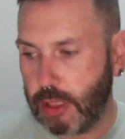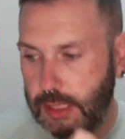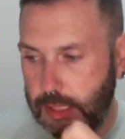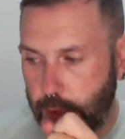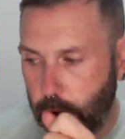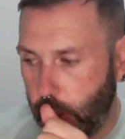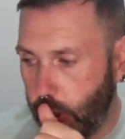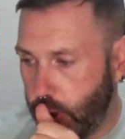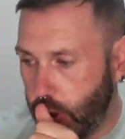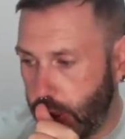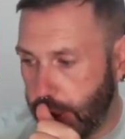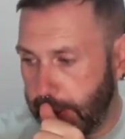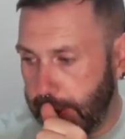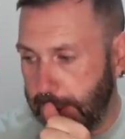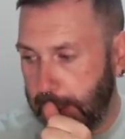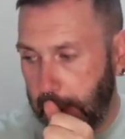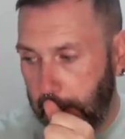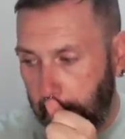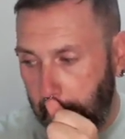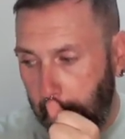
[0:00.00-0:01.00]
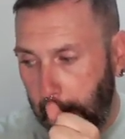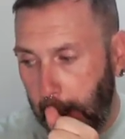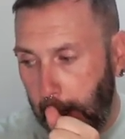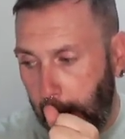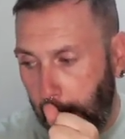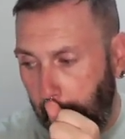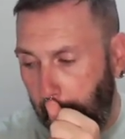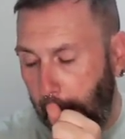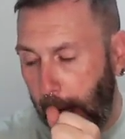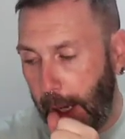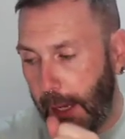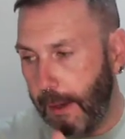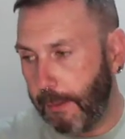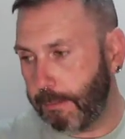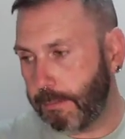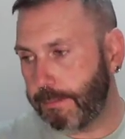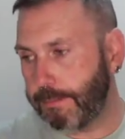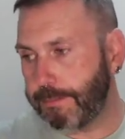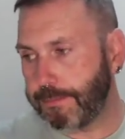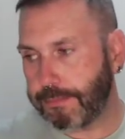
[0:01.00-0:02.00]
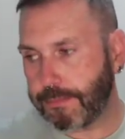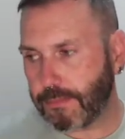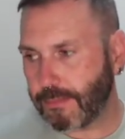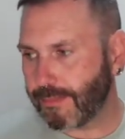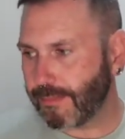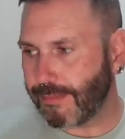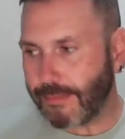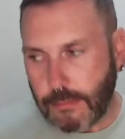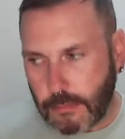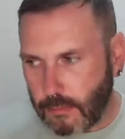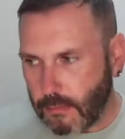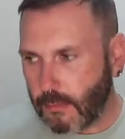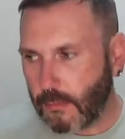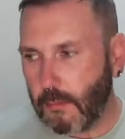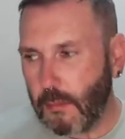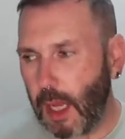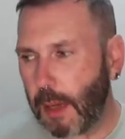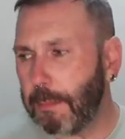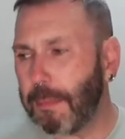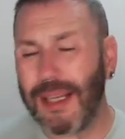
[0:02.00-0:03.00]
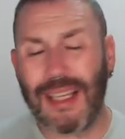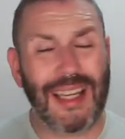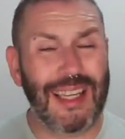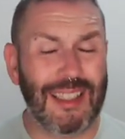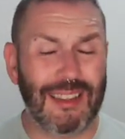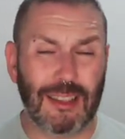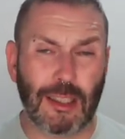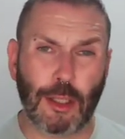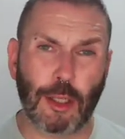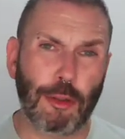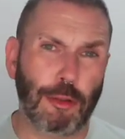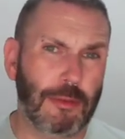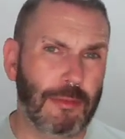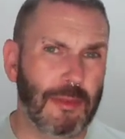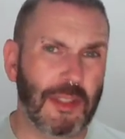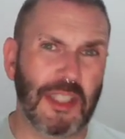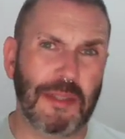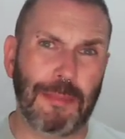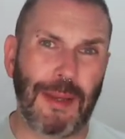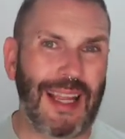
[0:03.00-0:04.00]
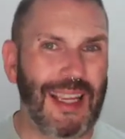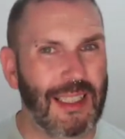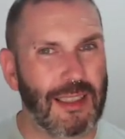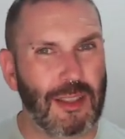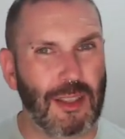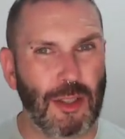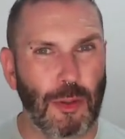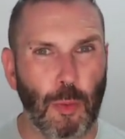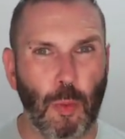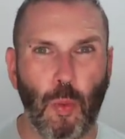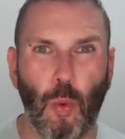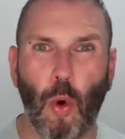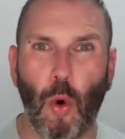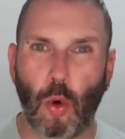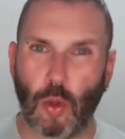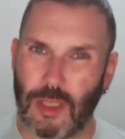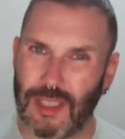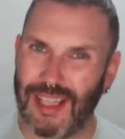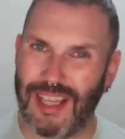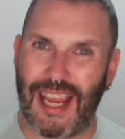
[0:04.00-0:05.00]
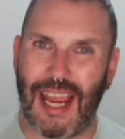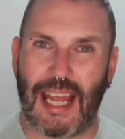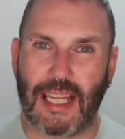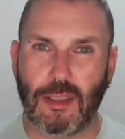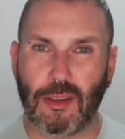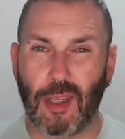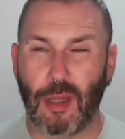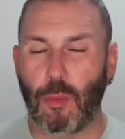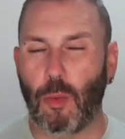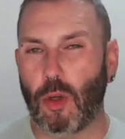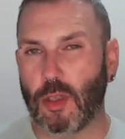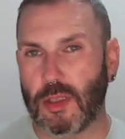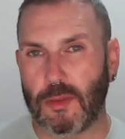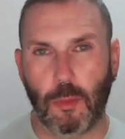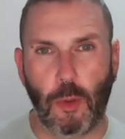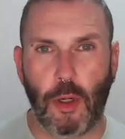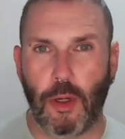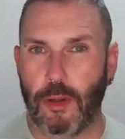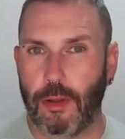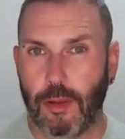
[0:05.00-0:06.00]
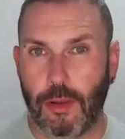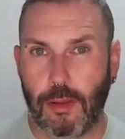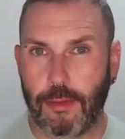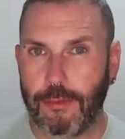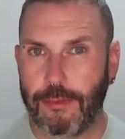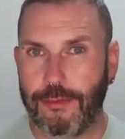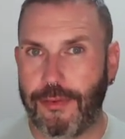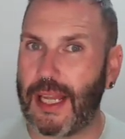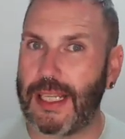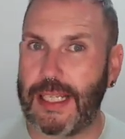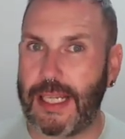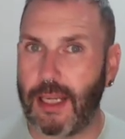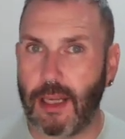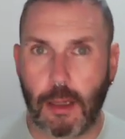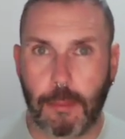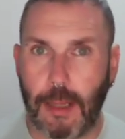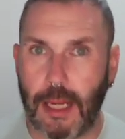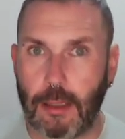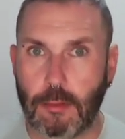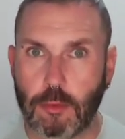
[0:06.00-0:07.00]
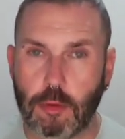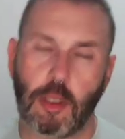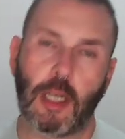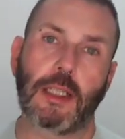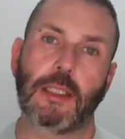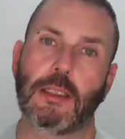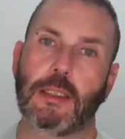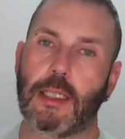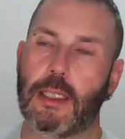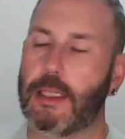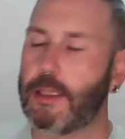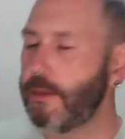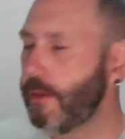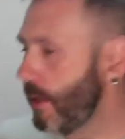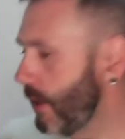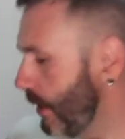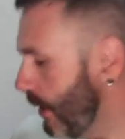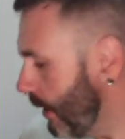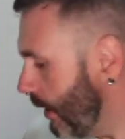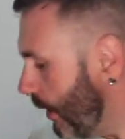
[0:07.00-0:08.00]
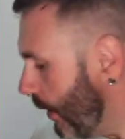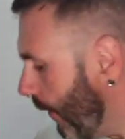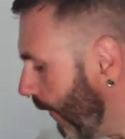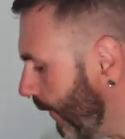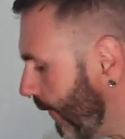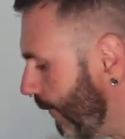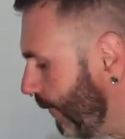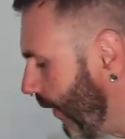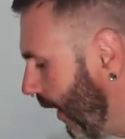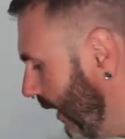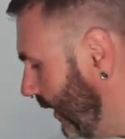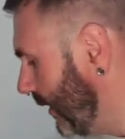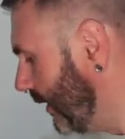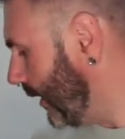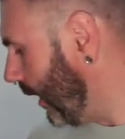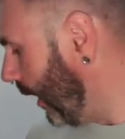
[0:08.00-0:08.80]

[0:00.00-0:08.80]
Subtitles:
detergent, but it split towards the end, so it wasn't worth fannying about trying to find